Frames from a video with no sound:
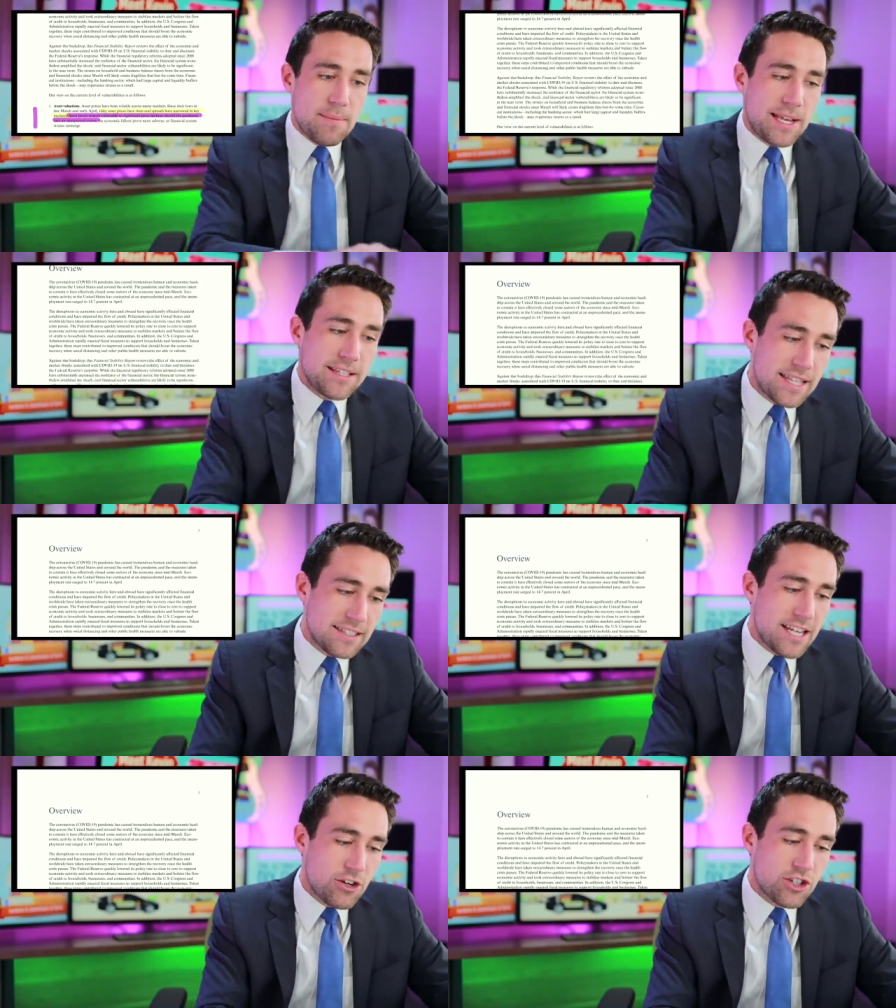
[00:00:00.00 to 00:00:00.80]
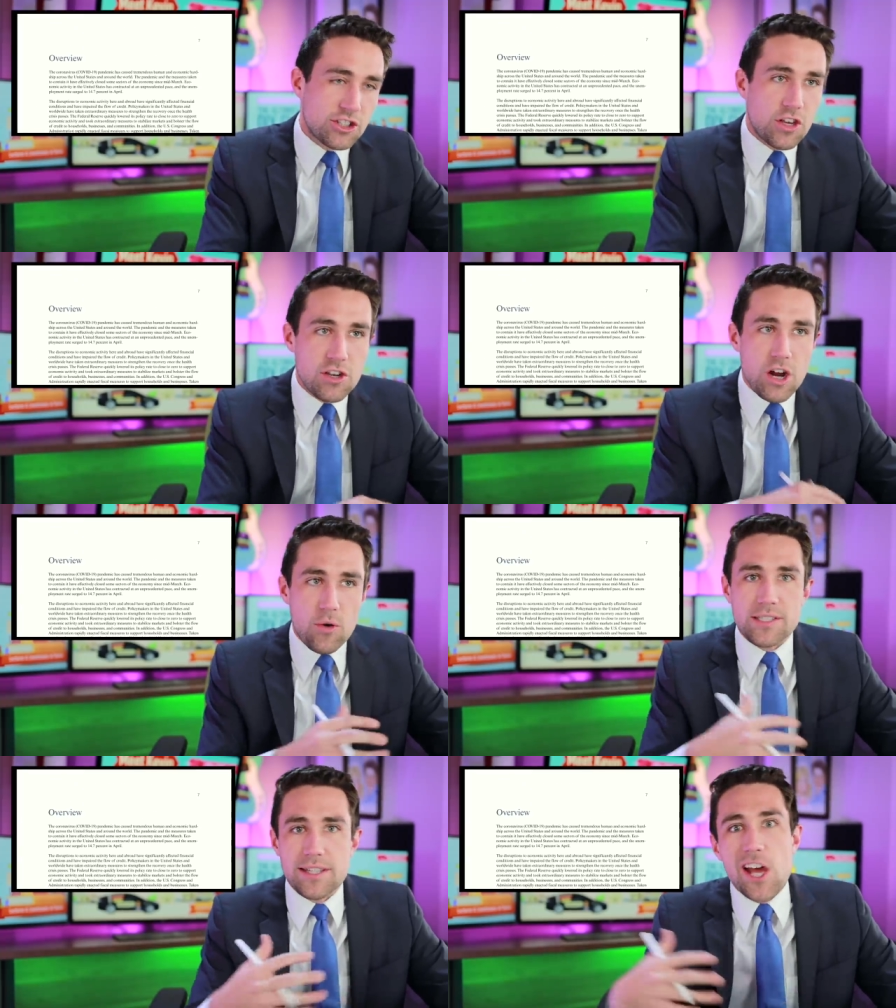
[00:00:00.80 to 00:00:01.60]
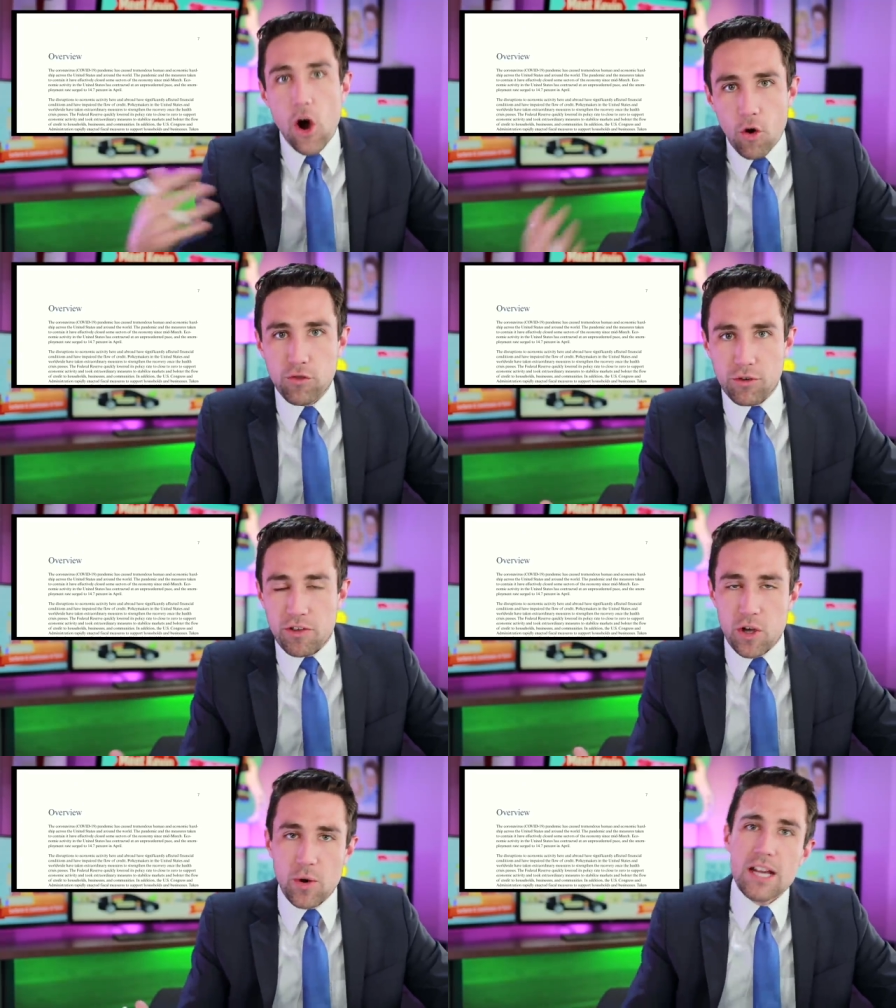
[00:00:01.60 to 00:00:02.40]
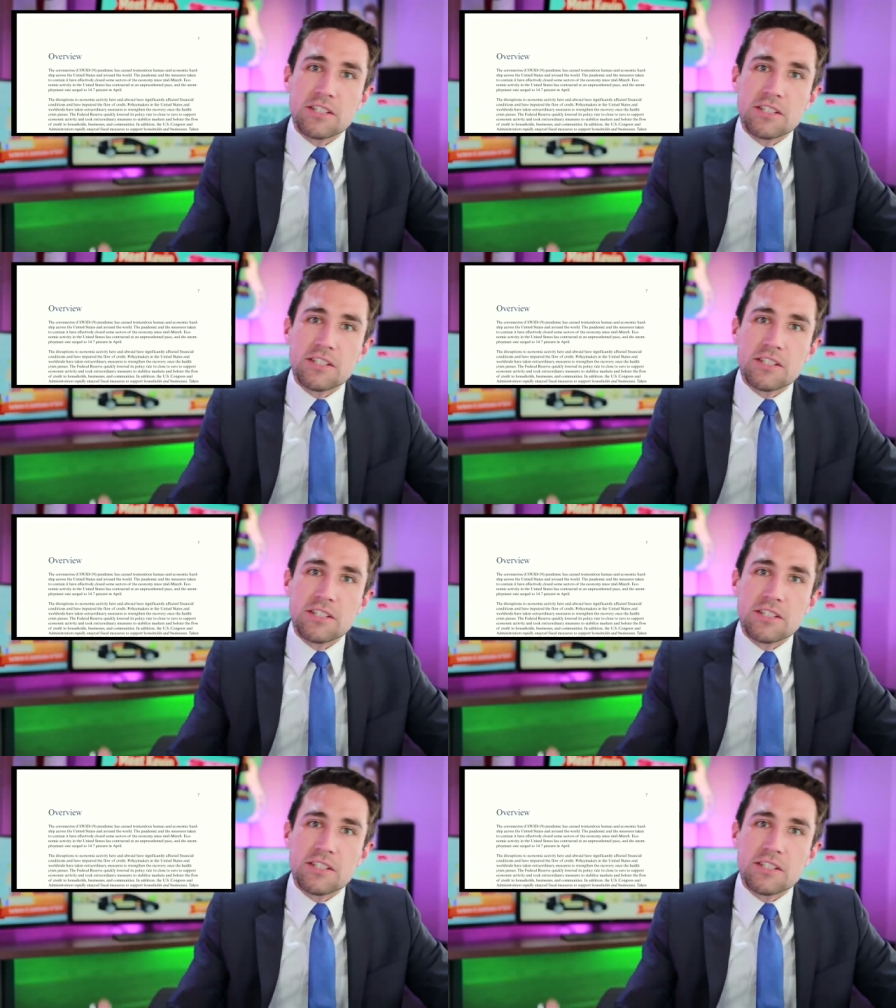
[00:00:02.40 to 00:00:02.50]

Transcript: because this here, just so you know, is the overview.